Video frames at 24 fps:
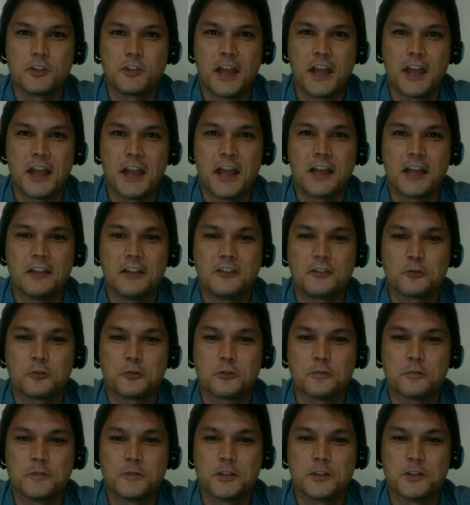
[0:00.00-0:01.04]
hands
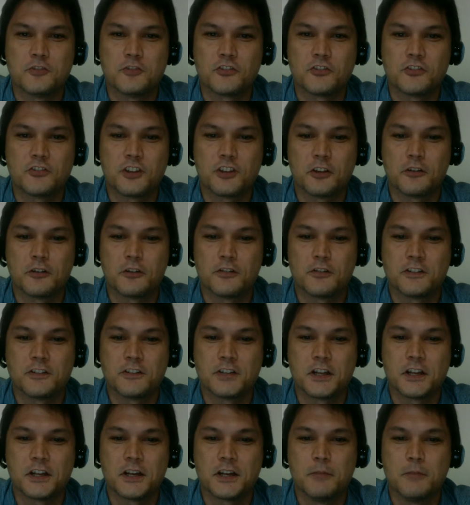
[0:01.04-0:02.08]
or that just tell you the
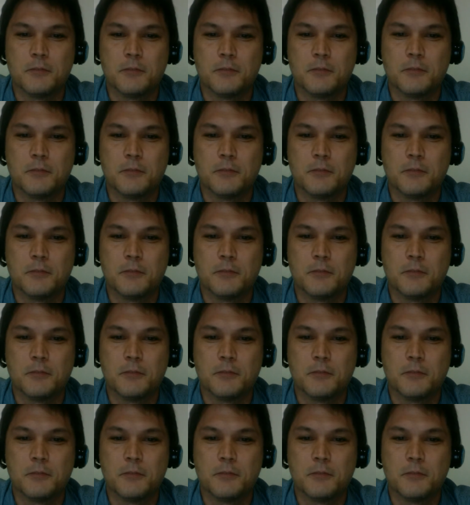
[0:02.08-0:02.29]
time,